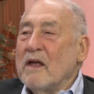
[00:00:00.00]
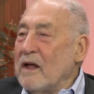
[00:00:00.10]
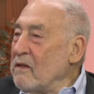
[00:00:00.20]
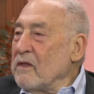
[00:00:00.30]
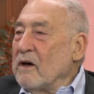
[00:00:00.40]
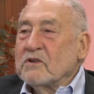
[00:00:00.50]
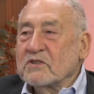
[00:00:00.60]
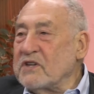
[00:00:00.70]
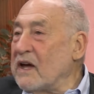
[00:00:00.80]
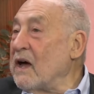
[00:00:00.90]
And they'll
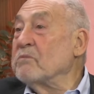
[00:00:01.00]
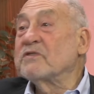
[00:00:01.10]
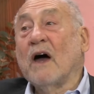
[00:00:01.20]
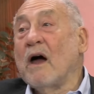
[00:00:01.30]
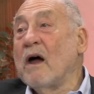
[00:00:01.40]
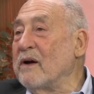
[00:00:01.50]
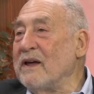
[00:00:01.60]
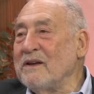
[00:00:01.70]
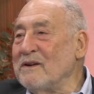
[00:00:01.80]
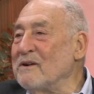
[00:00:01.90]
just say, "I'm
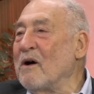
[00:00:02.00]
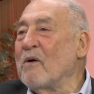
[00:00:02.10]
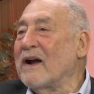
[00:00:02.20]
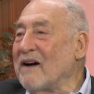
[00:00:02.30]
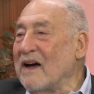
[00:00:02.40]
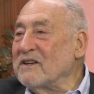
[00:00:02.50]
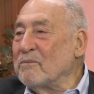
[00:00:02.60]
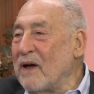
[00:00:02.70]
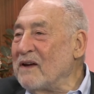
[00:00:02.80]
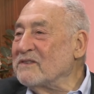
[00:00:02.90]
sorry, I'd like to
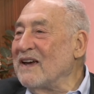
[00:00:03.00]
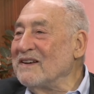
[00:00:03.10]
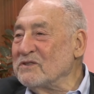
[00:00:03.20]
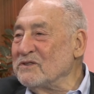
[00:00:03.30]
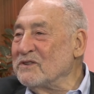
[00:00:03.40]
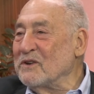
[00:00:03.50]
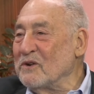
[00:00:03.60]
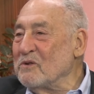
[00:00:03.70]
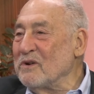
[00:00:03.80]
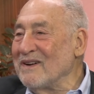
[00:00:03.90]
pay attention to
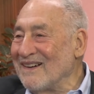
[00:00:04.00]
you,